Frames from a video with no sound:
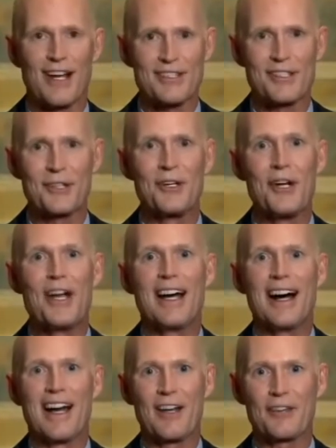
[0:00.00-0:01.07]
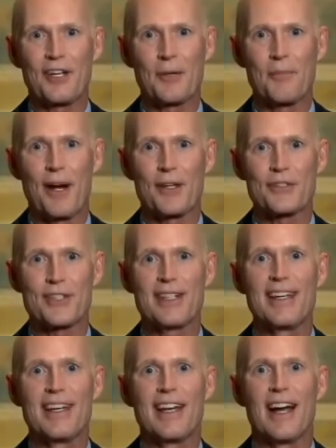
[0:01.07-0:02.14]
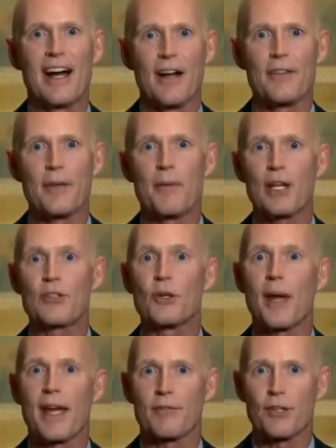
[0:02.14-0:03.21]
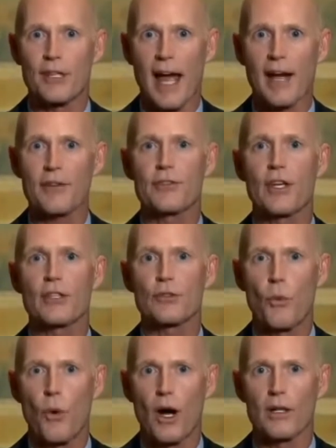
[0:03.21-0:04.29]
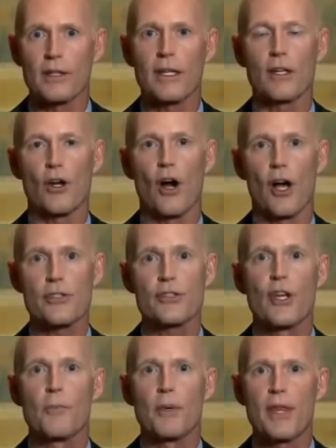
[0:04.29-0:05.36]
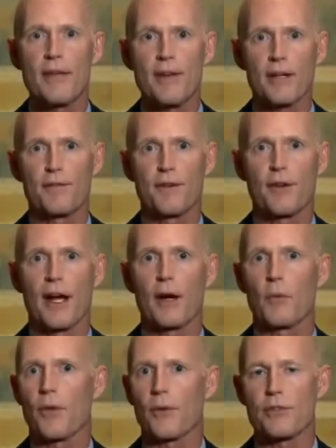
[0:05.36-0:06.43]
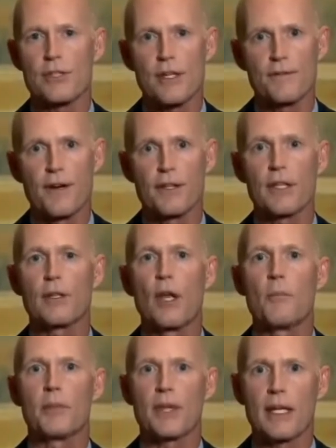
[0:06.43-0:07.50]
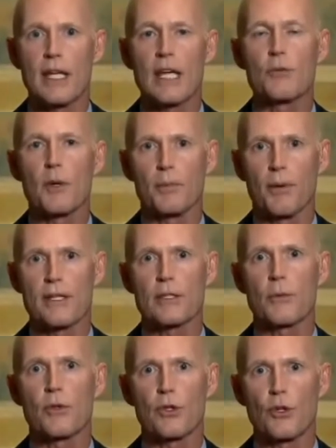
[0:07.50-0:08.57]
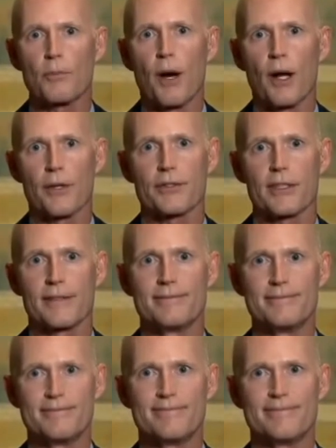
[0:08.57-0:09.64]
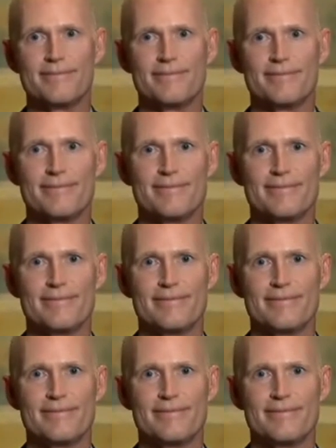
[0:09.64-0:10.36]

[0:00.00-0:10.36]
logical uh, health care policy uh, that makes sure we have good access, quality, and cost. But they've got to figure out whether it's defunding, but they need to replace it with good policy. I don't hear